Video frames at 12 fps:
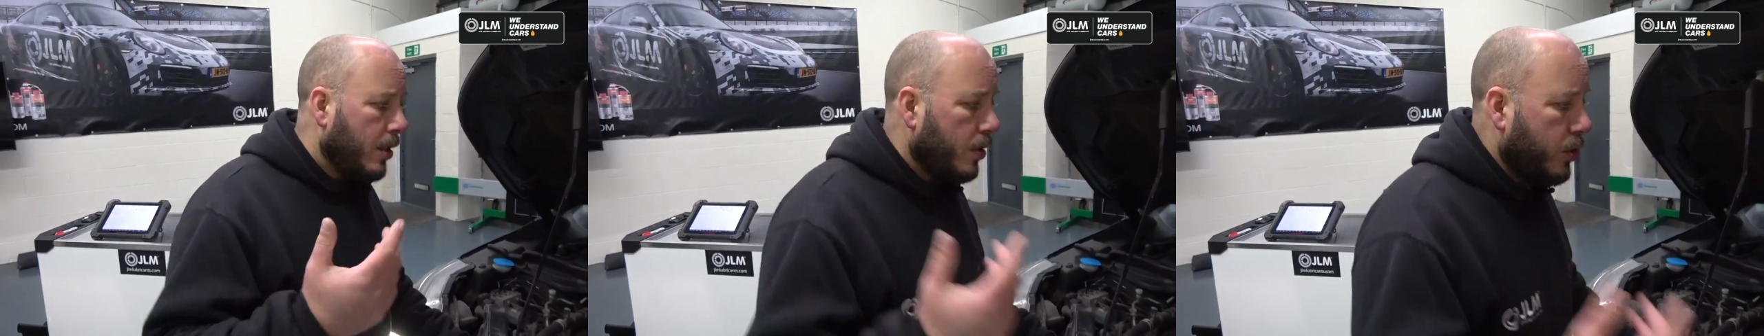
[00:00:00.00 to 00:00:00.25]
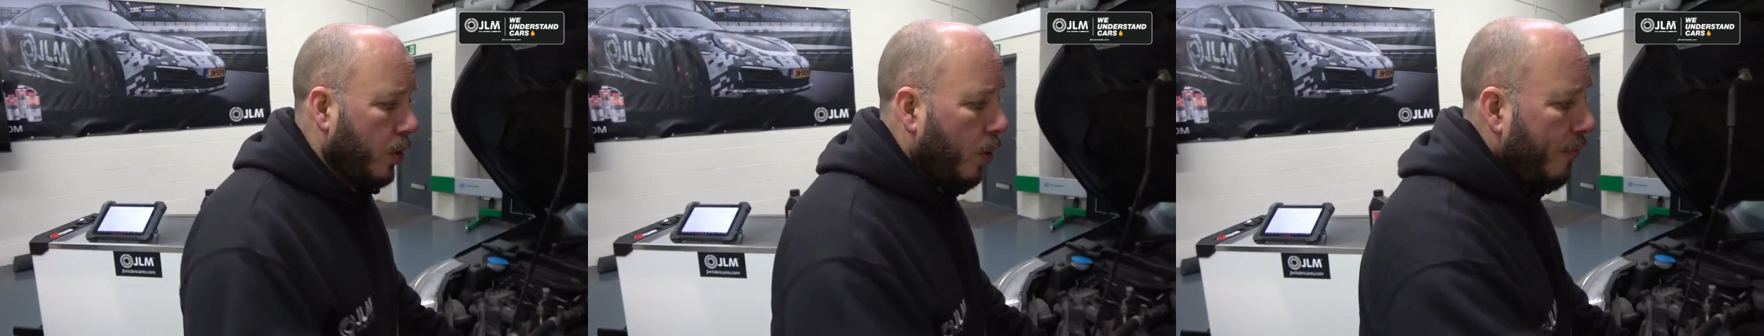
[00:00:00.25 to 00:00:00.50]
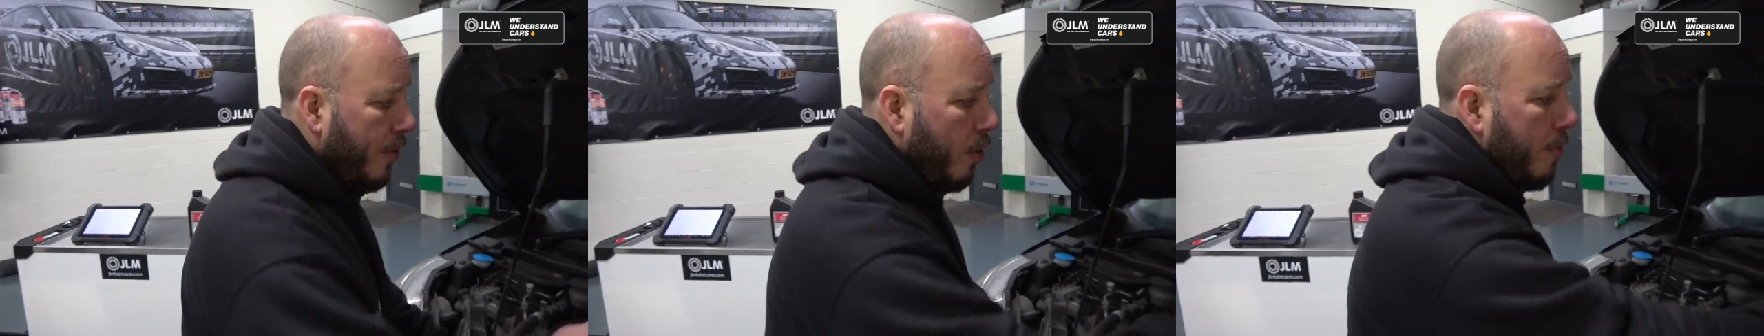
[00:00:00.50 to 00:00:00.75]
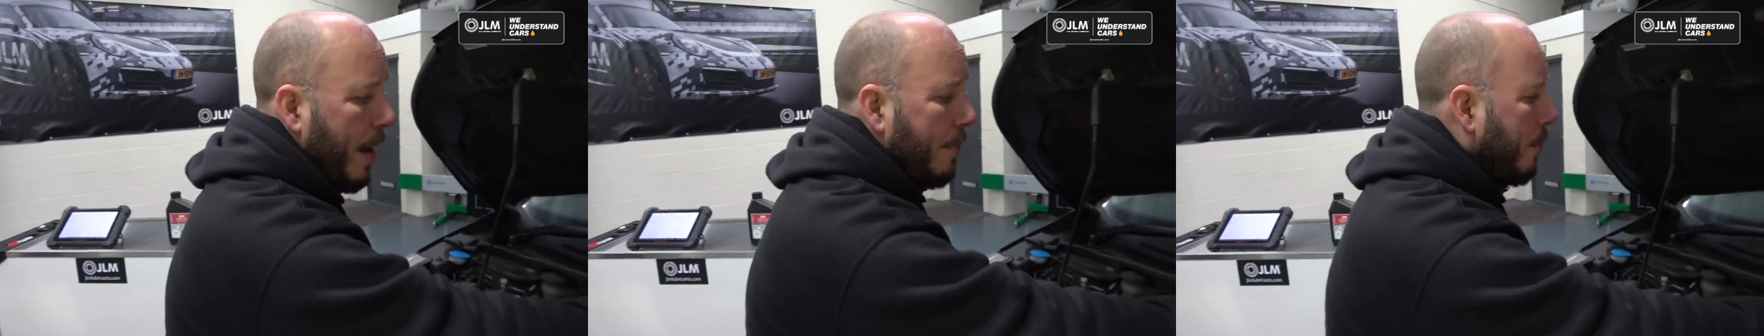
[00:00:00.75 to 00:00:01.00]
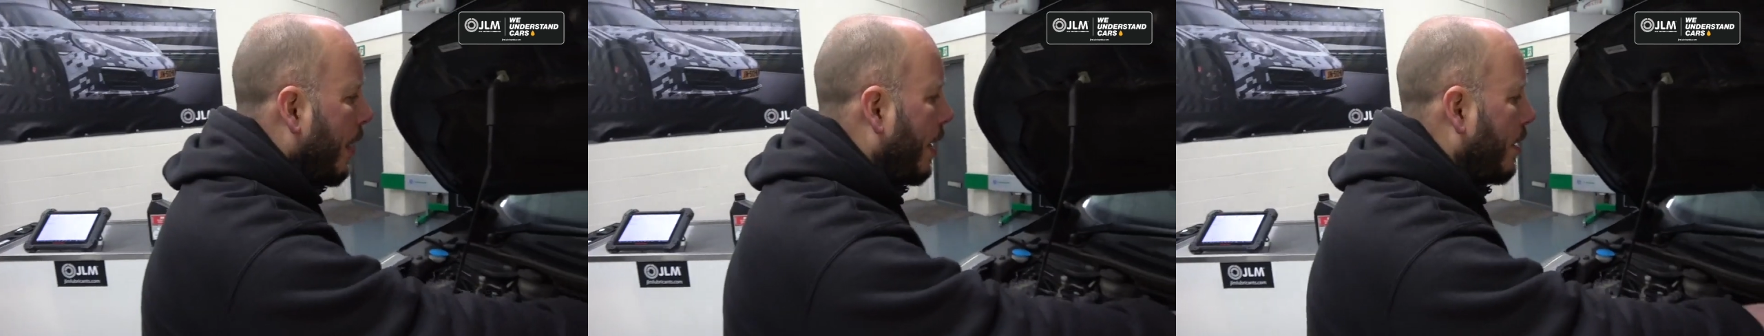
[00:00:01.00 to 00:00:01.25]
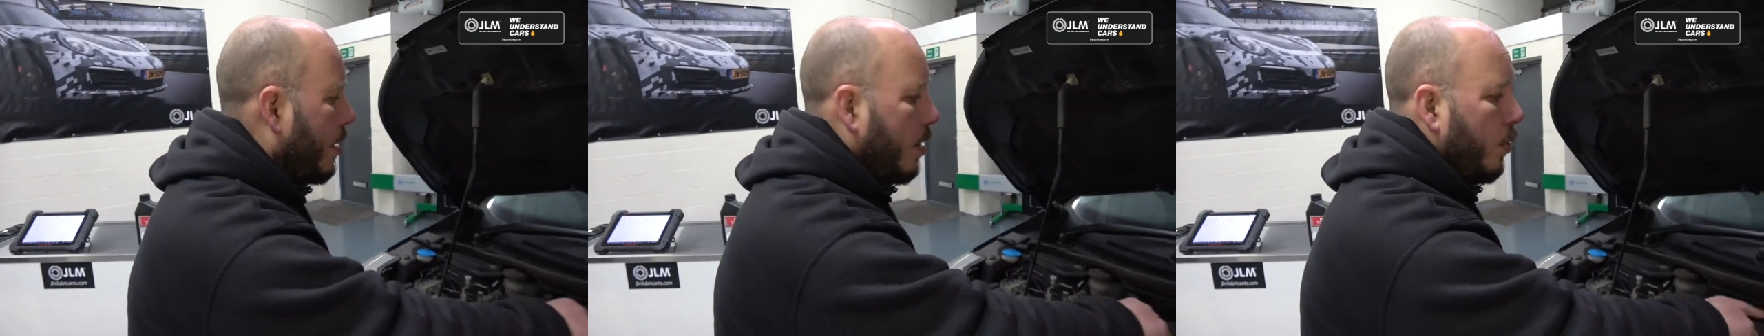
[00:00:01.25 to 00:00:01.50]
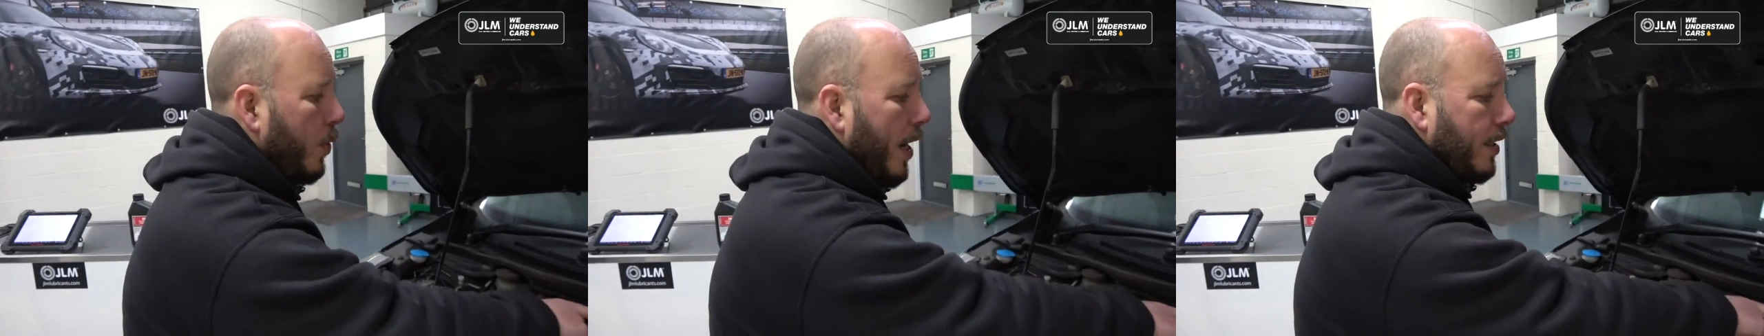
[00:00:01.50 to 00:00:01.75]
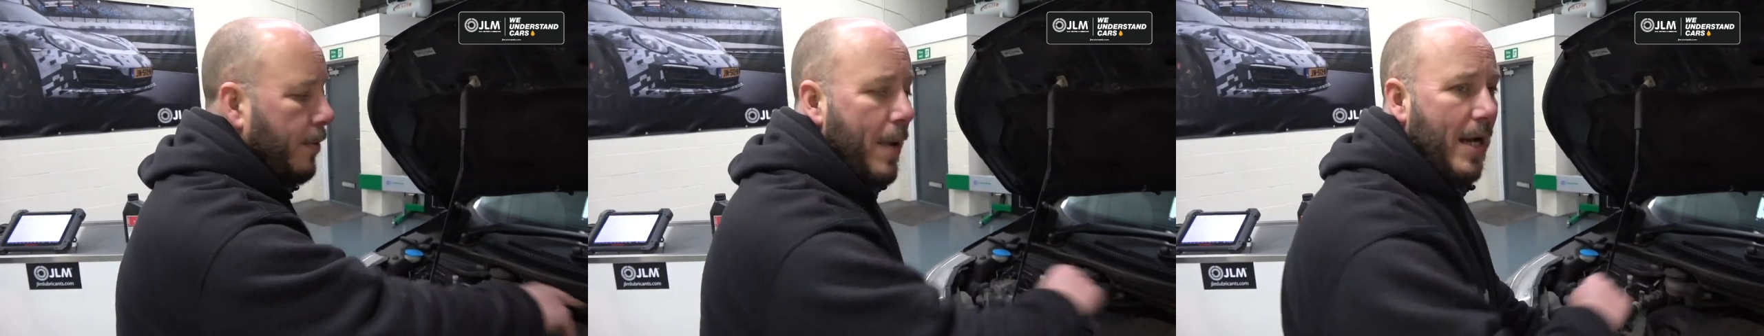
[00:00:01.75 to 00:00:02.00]
So if you remember, we
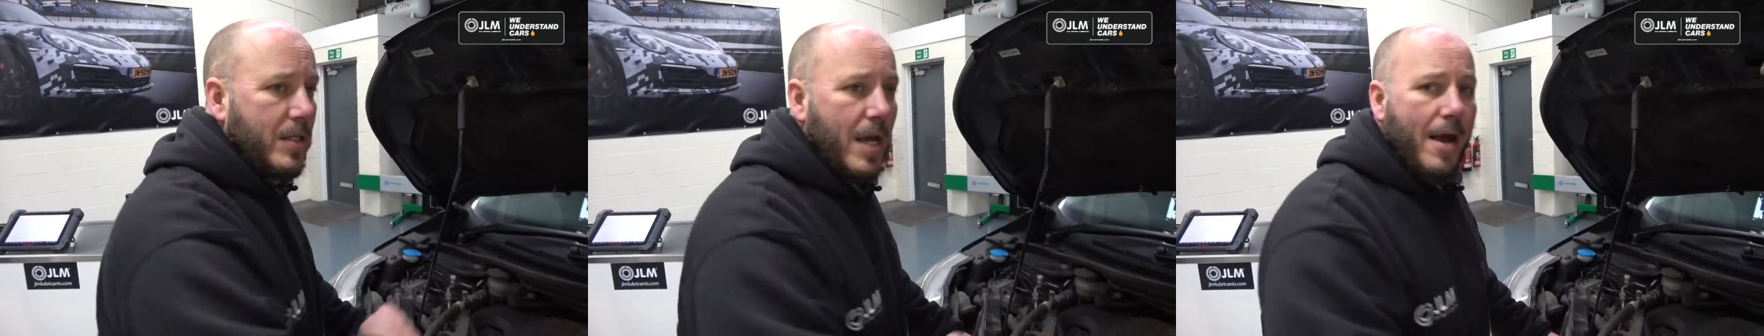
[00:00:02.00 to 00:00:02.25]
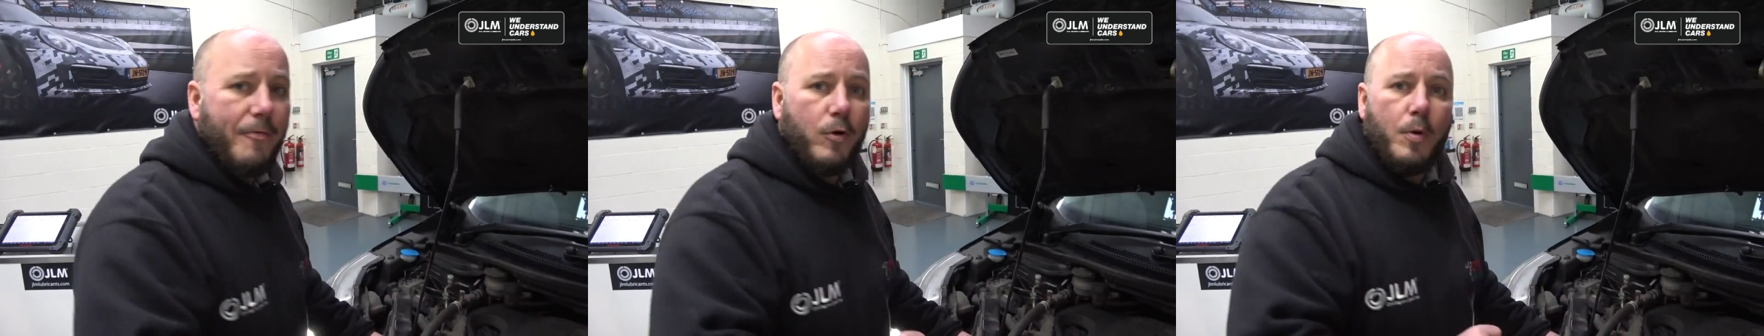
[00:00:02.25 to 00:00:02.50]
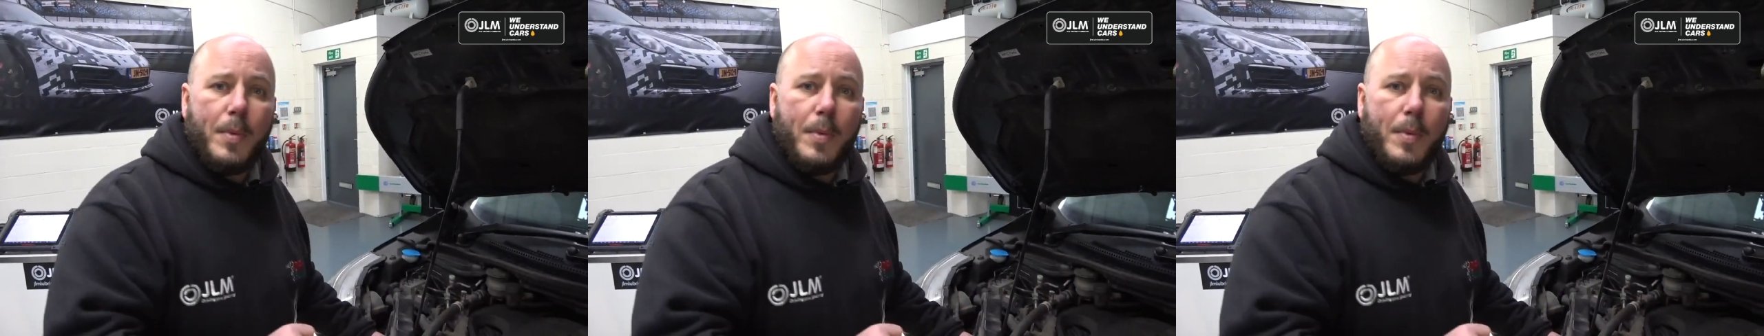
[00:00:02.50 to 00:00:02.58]
had the mass airflow